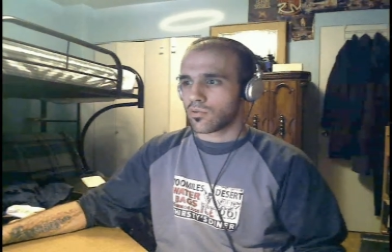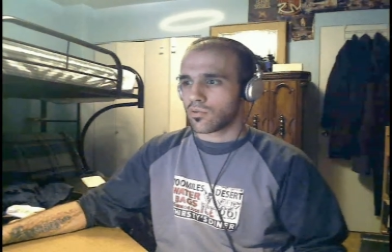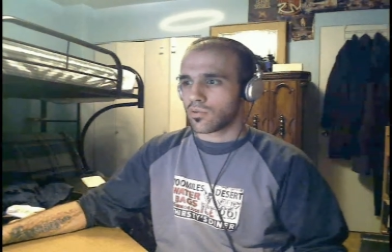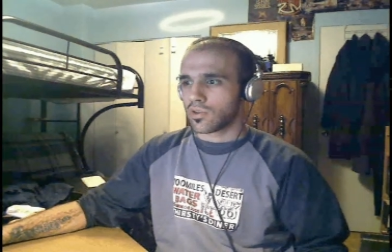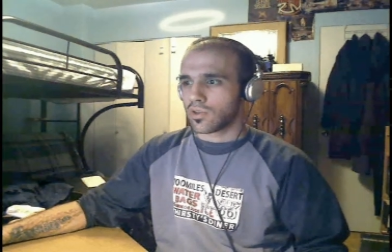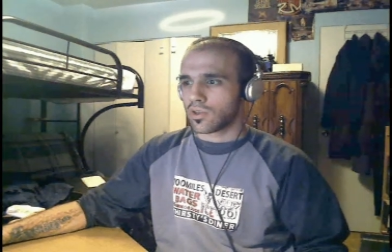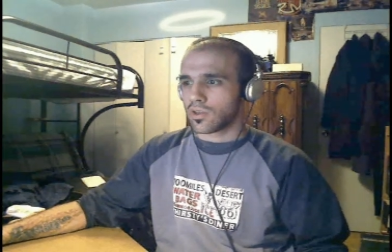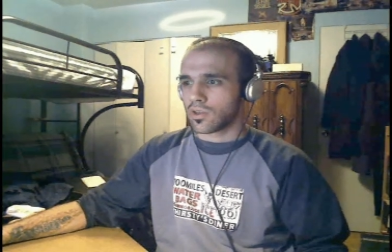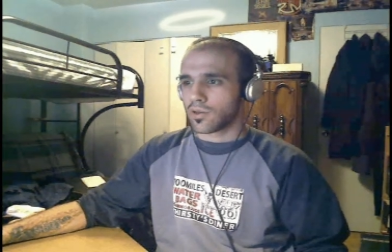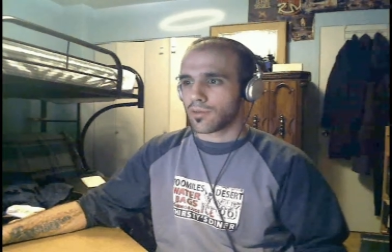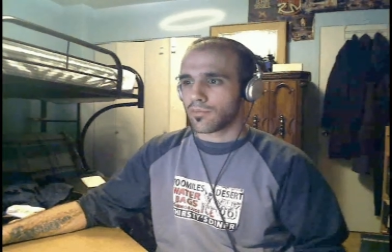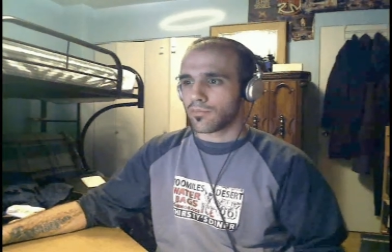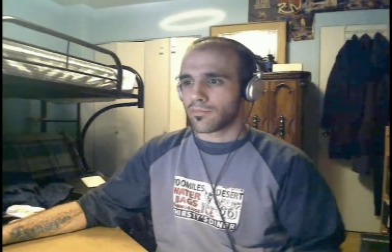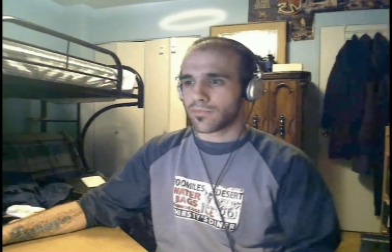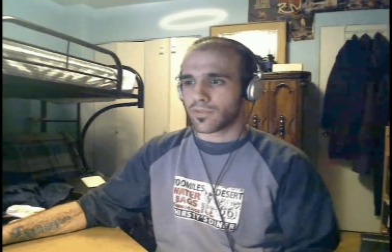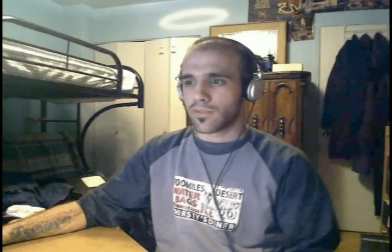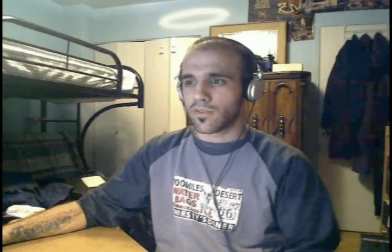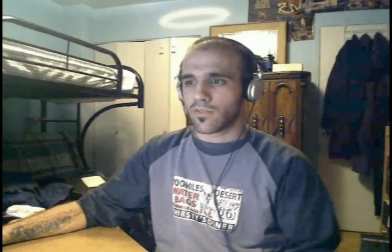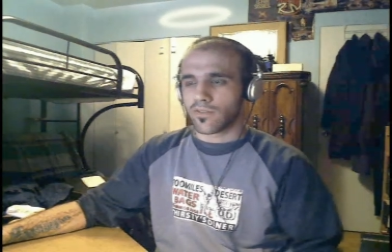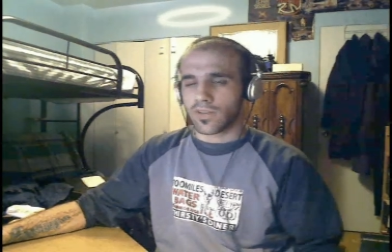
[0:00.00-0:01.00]
the um,
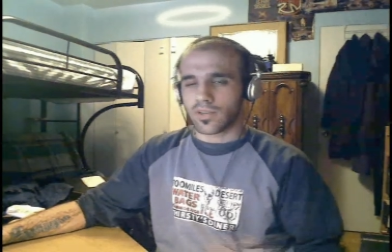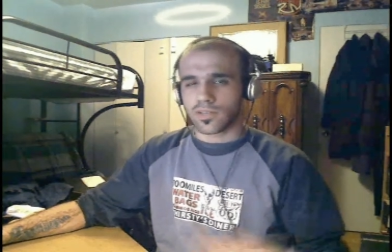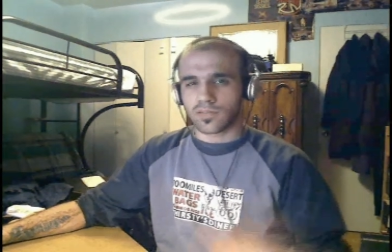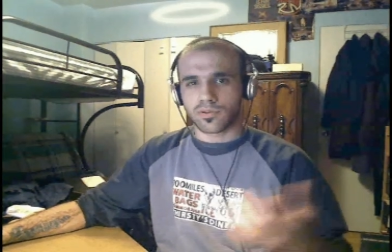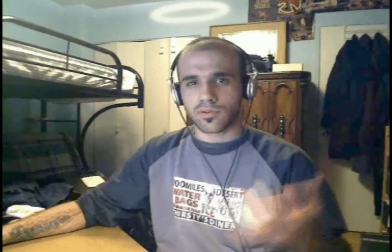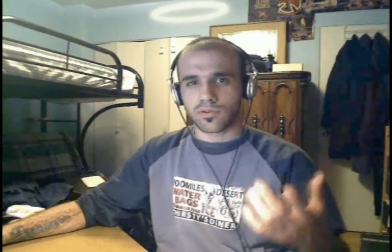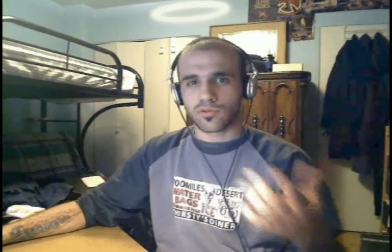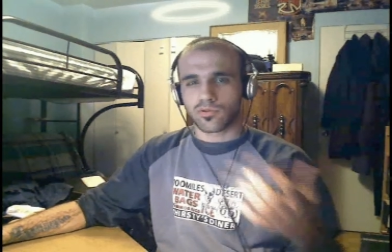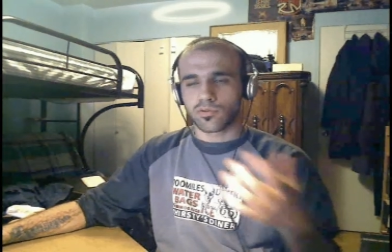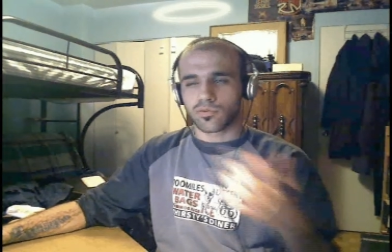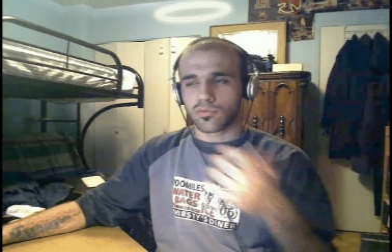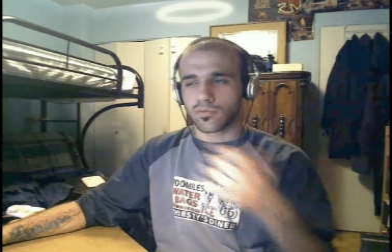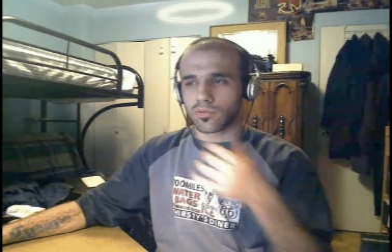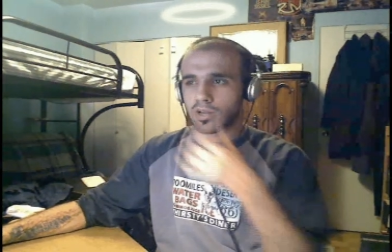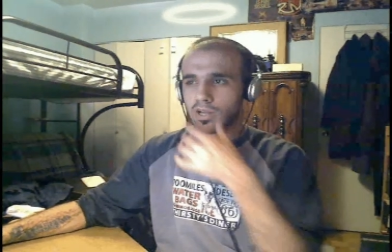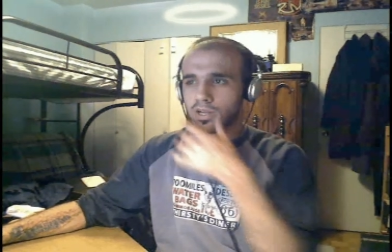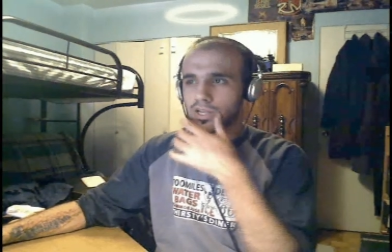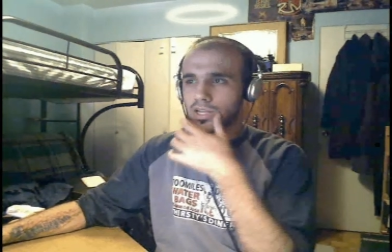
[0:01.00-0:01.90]
Facebook group that